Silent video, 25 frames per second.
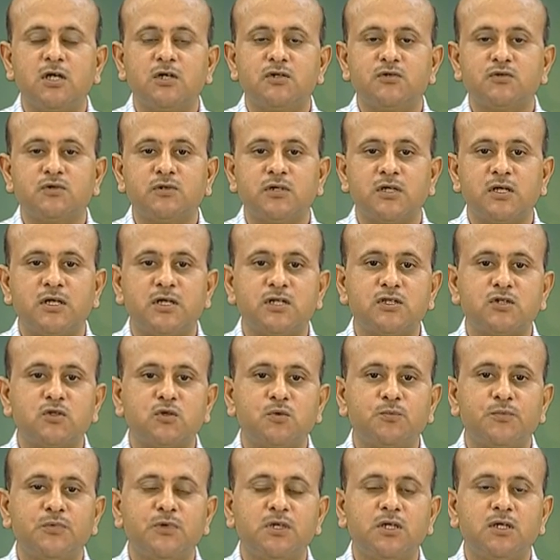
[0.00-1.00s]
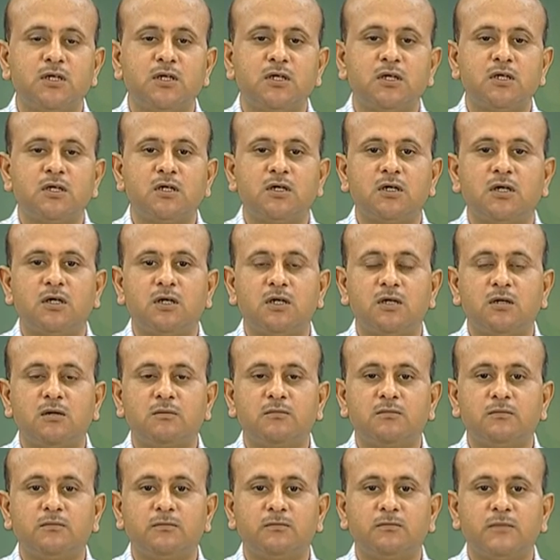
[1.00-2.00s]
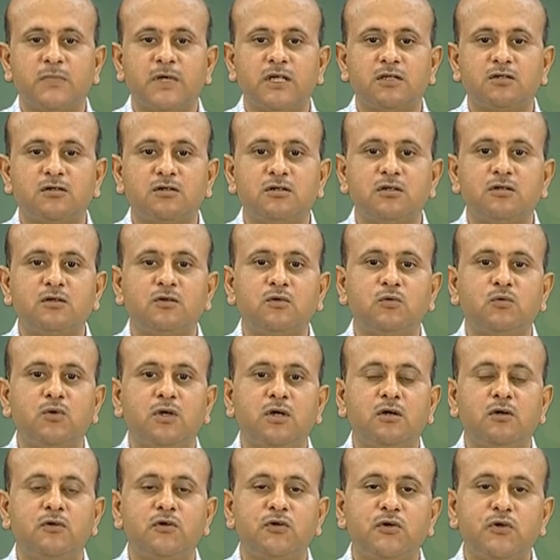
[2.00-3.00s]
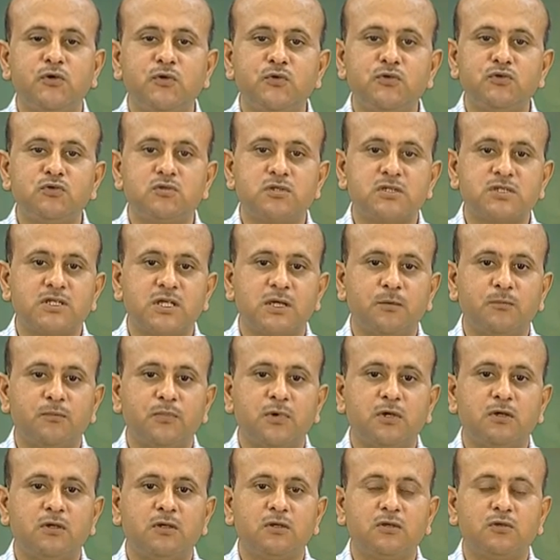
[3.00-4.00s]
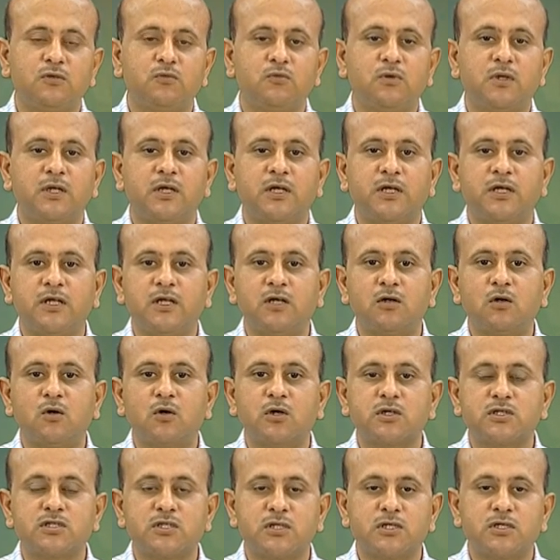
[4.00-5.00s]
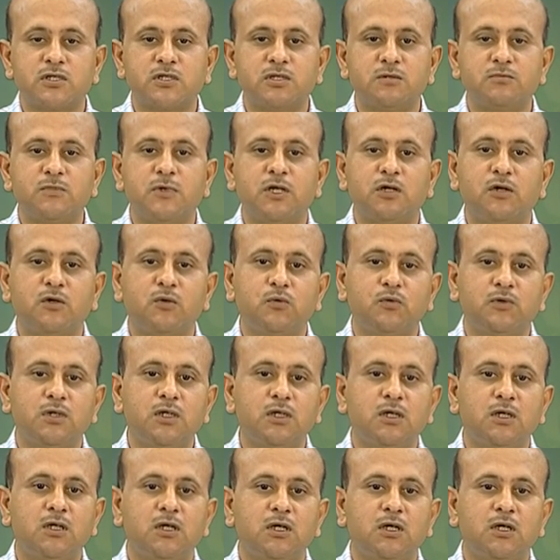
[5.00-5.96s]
So, there has to be a method to introduce your sample through an airlock system into the